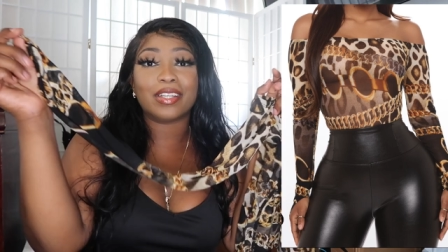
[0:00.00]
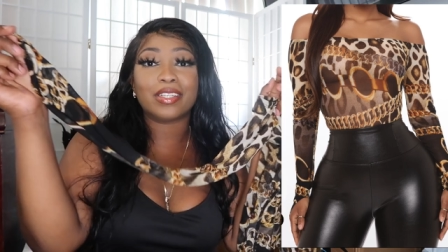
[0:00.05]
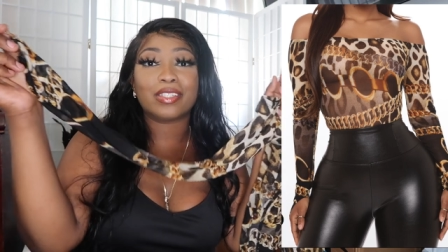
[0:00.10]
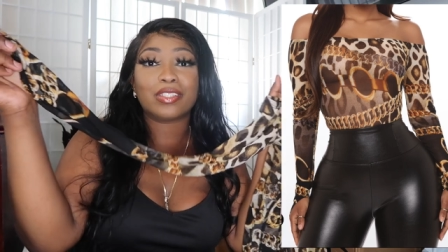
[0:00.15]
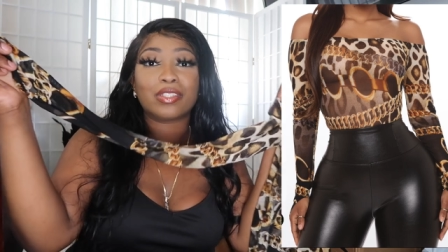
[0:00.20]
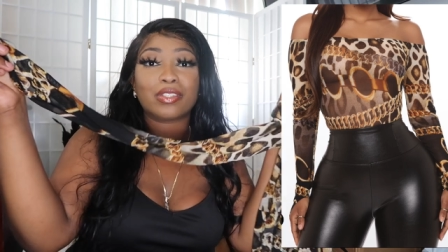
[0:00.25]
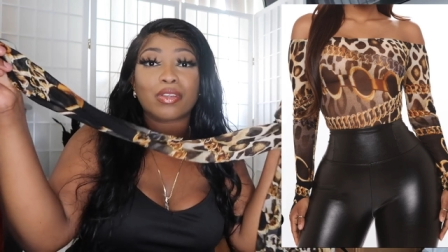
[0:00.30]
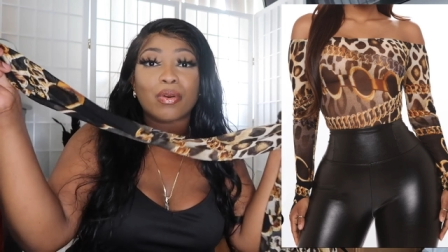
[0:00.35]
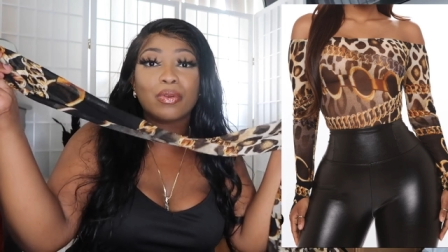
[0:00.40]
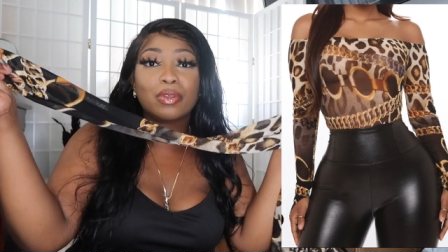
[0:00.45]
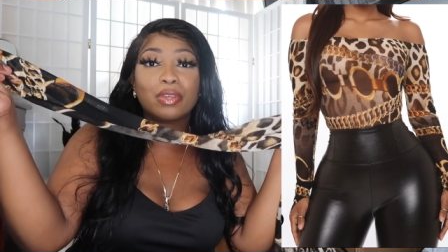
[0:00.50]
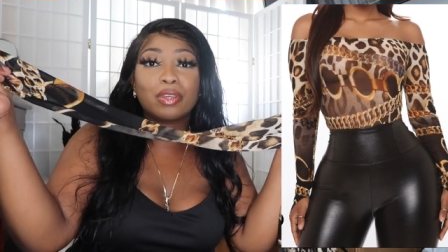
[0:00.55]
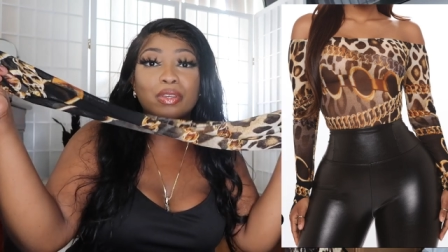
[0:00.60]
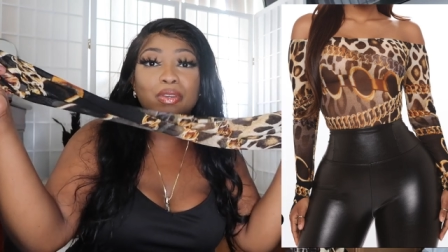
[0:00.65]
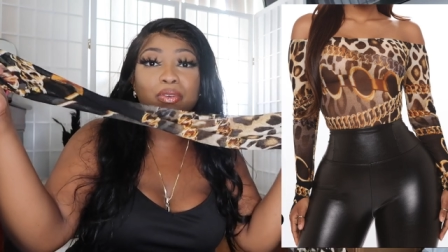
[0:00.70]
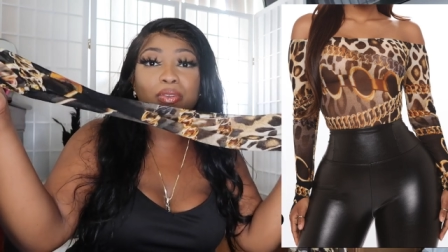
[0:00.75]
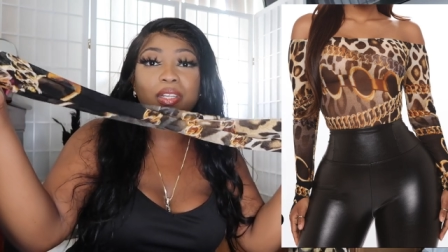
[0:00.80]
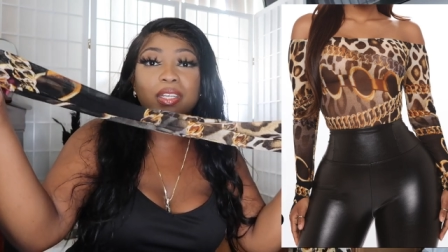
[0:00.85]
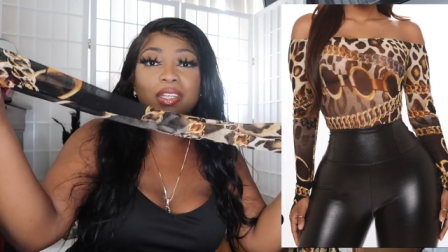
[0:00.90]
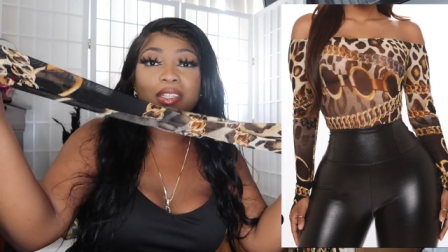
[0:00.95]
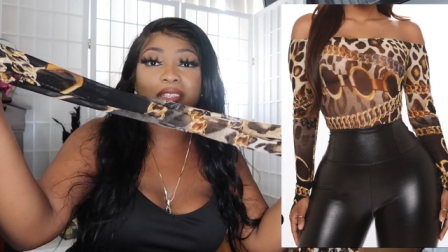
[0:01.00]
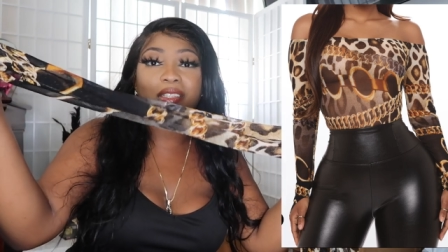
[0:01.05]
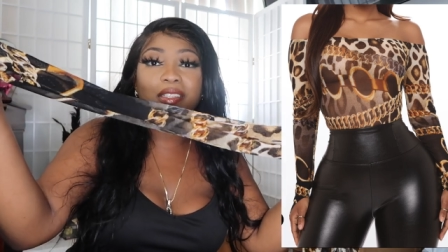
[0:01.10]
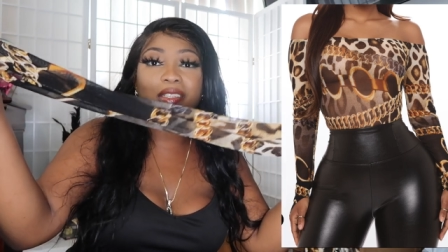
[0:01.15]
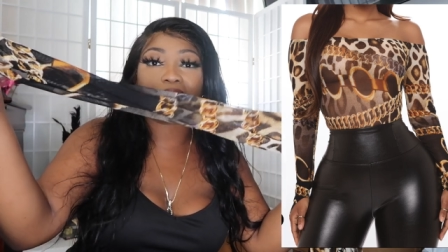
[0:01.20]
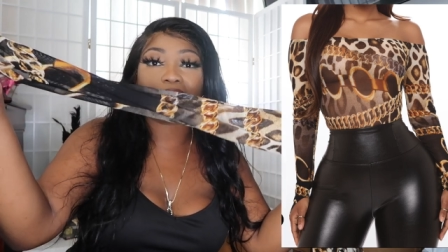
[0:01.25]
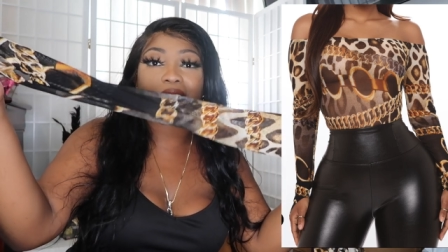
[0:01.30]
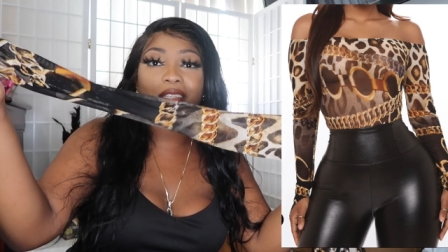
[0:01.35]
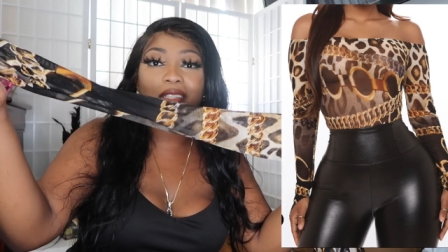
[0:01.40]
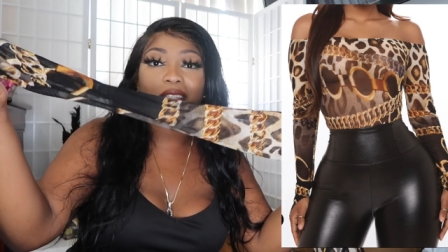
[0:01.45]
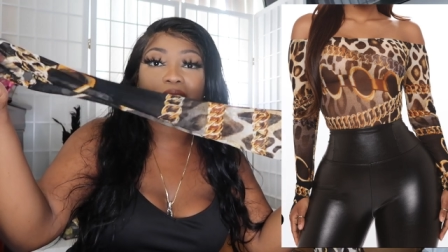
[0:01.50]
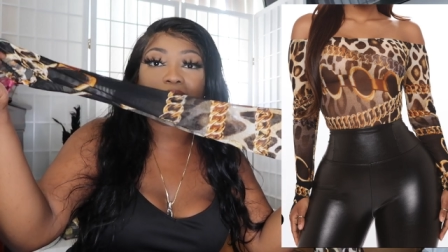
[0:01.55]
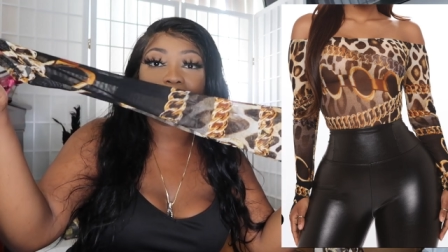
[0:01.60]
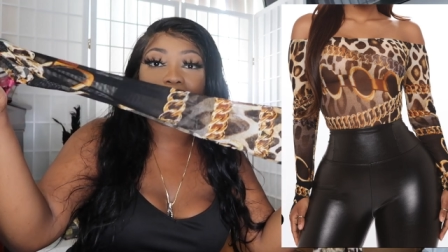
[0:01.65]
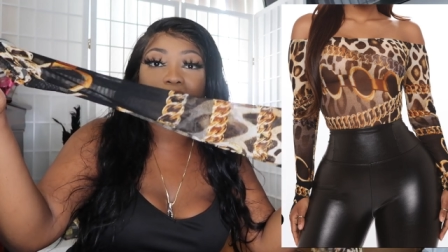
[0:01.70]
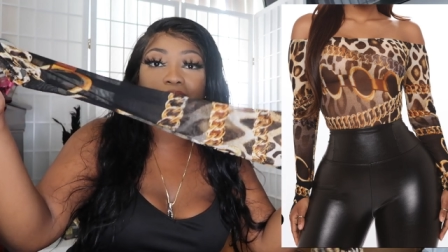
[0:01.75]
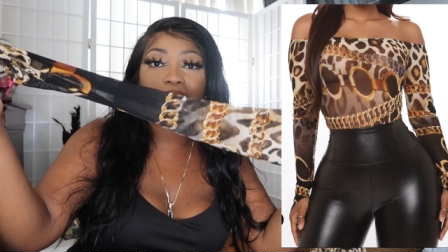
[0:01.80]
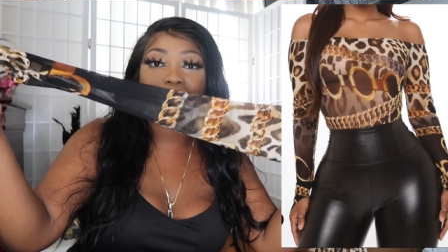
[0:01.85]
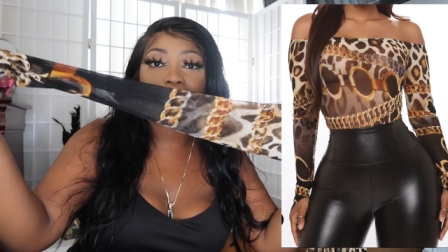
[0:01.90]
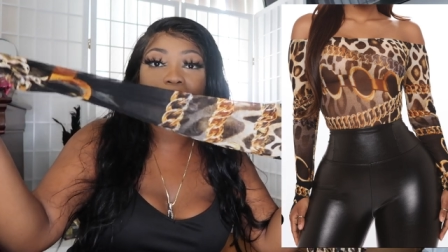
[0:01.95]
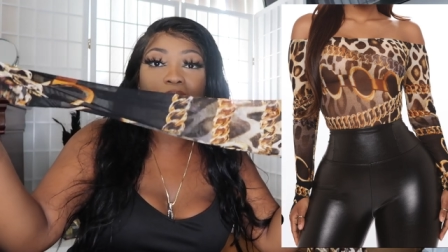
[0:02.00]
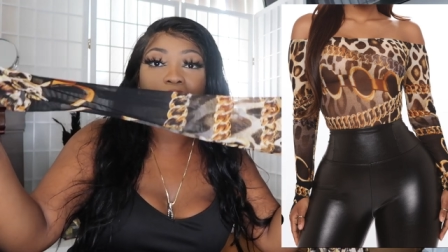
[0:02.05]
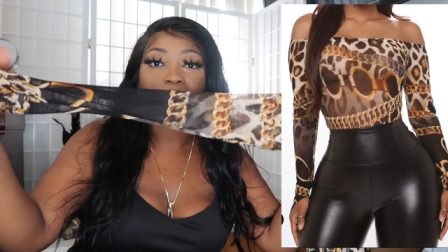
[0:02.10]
It is so cute. Look at the details.